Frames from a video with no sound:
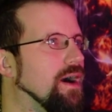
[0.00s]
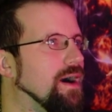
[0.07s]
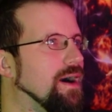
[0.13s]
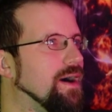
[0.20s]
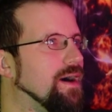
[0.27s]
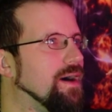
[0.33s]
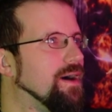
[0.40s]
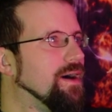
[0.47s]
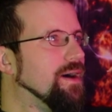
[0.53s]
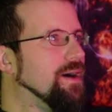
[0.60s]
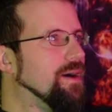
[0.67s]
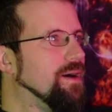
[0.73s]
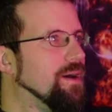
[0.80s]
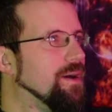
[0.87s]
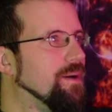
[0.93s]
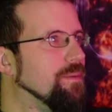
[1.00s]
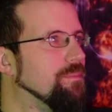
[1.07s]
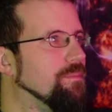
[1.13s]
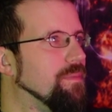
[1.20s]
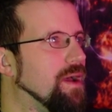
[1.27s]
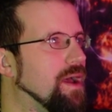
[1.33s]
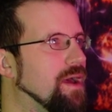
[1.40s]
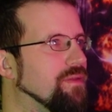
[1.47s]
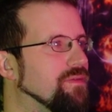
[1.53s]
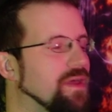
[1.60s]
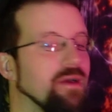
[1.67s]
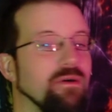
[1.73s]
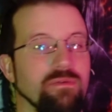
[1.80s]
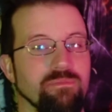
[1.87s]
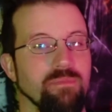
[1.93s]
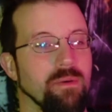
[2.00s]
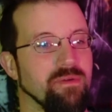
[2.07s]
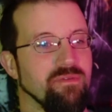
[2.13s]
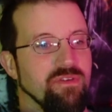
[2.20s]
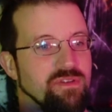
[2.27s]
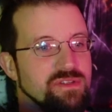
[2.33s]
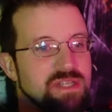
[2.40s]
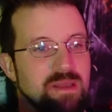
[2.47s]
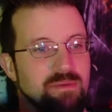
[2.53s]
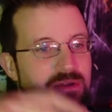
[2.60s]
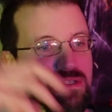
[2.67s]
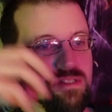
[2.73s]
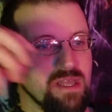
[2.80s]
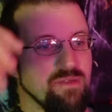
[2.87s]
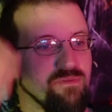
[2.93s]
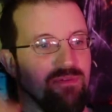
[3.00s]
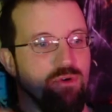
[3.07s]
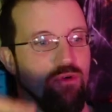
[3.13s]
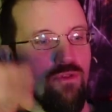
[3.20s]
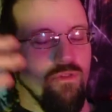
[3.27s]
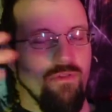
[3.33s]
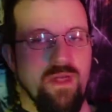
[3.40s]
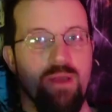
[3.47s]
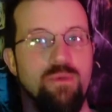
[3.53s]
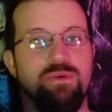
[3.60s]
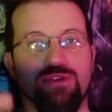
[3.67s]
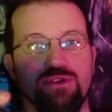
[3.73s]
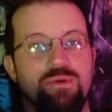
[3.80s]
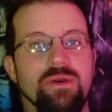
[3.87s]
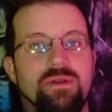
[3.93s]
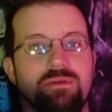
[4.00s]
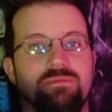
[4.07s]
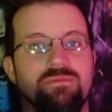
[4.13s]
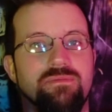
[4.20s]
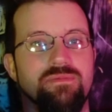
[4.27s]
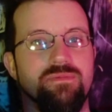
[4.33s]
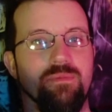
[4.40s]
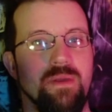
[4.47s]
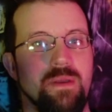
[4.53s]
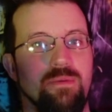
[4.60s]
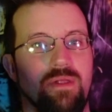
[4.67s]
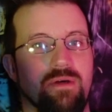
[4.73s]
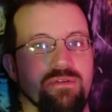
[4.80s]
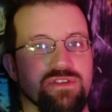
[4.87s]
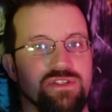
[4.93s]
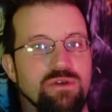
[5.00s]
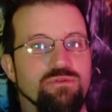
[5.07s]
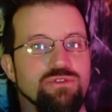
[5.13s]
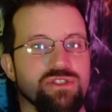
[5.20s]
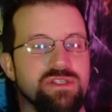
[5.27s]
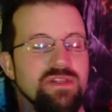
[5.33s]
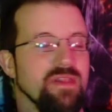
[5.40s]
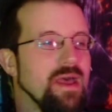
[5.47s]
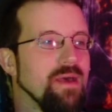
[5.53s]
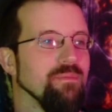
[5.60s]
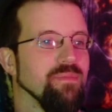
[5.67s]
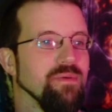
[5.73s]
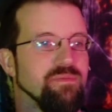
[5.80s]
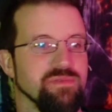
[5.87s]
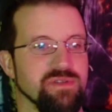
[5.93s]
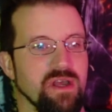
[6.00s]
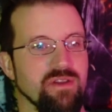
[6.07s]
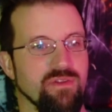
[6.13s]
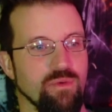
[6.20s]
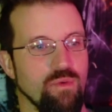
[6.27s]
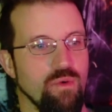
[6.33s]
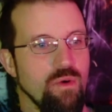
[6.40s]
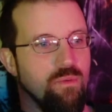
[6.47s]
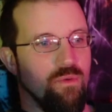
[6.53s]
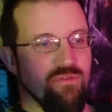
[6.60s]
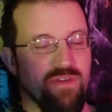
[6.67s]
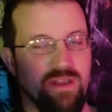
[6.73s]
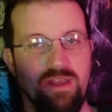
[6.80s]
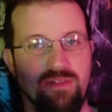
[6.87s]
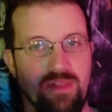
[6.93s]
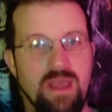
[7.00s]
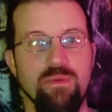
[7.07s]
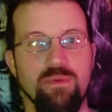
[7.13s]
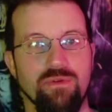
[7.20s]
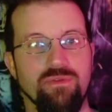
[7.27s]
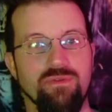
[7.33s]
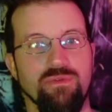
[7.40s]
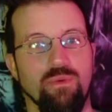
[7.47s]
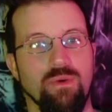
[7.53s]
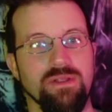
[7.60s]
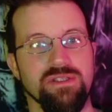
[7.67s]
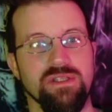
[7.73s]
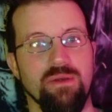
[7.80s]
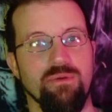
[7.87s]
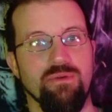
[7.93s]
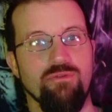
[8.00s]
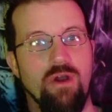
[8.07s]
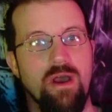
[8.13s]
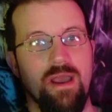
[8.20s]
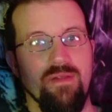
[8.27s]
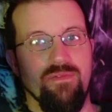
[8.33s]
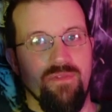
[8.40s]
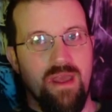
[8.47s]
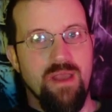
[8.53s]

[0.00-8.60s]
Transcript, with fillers: Um, and they'll probably feel the same because they thought that they were doing people that were the soldiers in that side of the war were thinking they were the ones that were right and